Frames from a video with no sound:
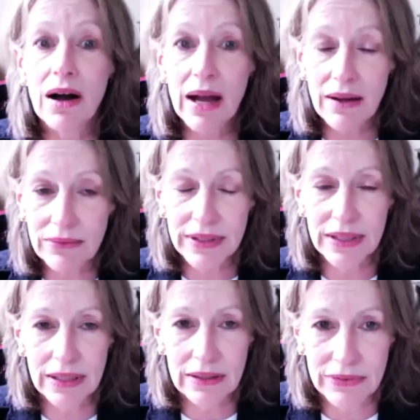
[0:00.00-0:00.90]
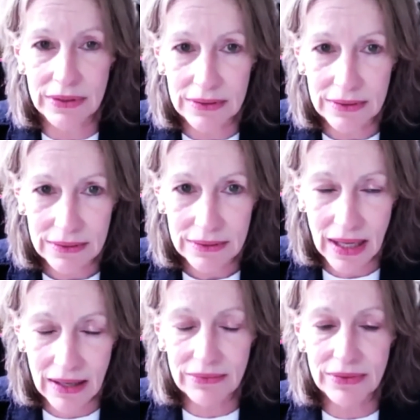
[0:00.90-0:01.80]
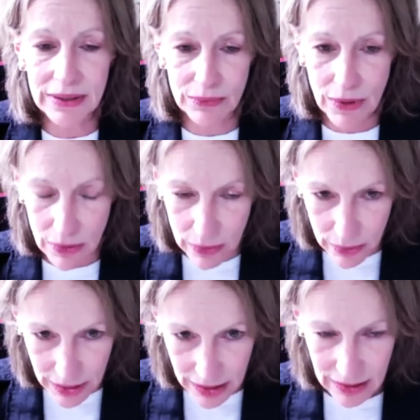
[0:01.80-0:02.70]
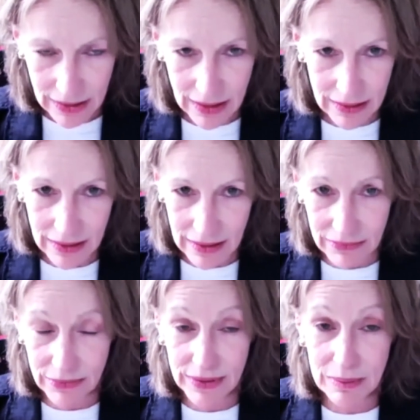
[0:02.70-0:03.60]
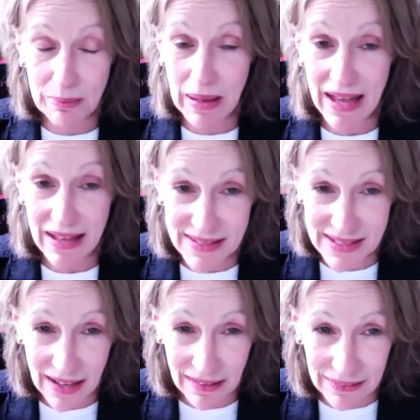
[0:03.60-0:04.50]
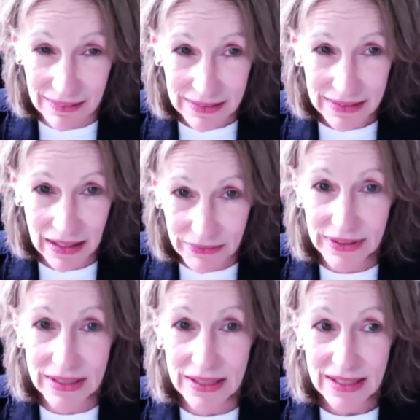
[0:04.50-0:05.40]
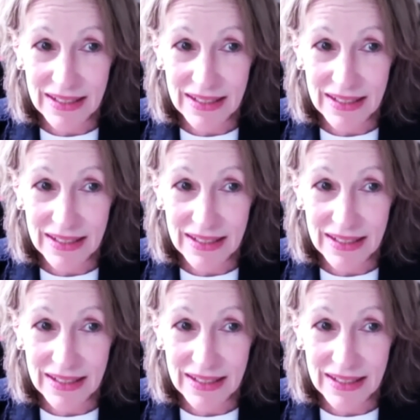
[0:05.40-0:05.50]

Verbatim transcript: every evil, every rogue, every bad cell, every